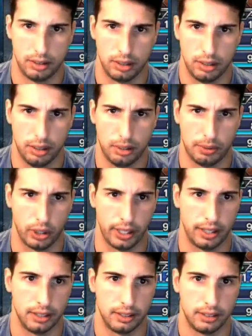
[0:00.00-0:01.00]
Oh boy.
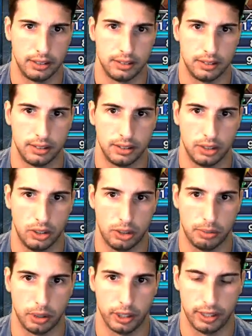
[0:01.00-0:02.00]
Oh
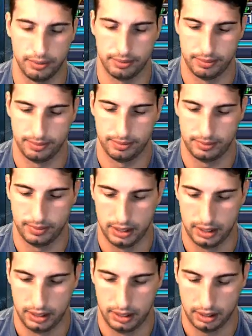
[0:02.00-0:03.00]
boy.
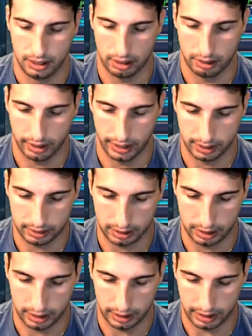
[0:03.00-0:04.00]
Alright,
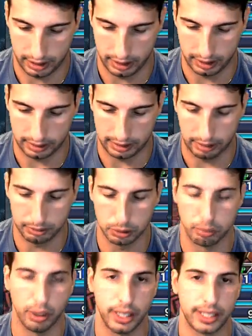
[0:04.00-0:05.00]
uh, time to break